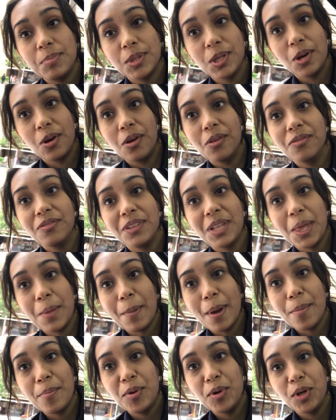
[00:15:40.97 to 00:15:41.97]
so hopefully
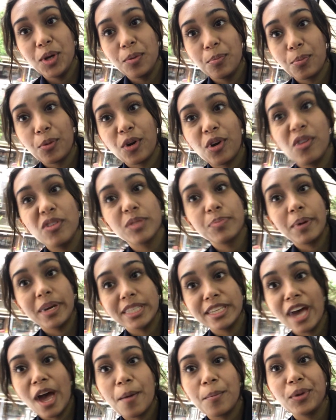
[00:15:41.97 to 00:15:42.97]
my mood improves by
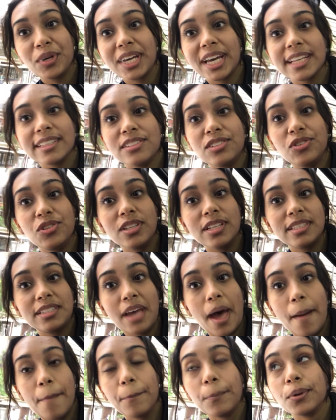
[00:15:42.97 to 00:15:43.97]
time we get to the
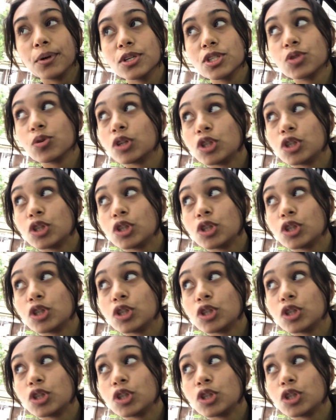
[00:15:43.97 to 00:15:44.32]
temples,